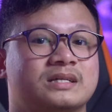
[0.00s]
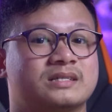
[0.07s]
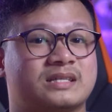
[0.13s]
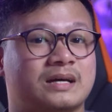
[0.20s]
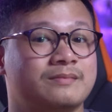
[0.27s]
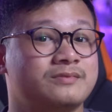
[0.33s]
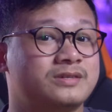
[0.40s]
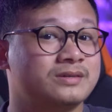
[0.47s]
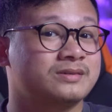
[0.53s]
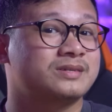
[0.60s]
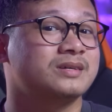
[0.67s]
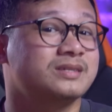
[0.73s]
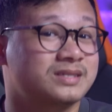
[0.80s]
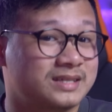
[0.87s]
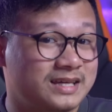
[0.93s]

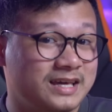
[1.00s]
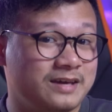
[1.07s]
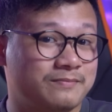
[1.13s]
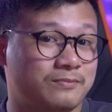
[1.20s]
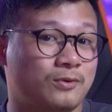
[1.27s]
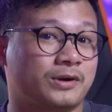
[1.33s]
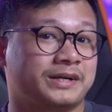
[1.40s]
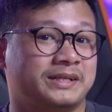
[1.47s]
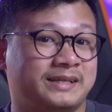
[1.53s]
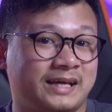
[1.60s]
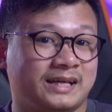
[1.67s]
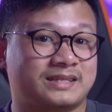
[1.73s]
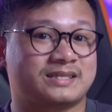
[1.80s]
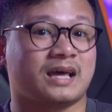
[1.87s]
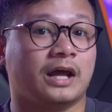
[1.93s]
Samsung's keyboard
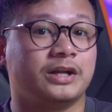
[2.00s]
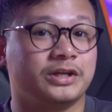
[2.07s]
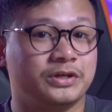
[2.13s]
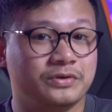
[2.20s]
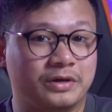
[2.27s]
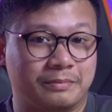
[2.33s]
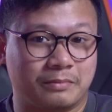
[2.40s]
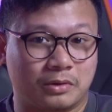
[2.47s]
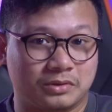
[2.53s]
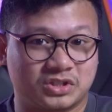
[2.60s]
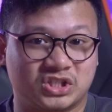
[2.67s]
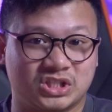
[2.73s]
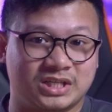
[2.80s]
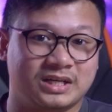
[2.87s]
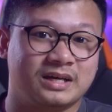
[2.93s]
gets new
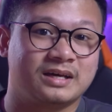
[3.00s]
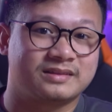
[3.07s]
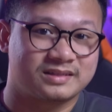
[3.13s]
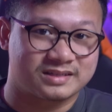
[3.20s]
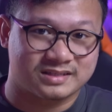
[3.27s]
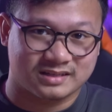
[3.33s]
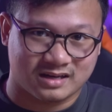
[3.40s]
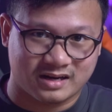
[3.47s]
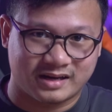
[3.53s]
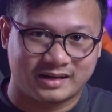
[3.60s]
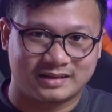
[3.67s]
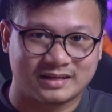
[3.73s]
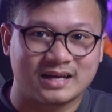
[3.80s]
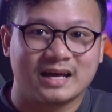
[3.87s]
emoji design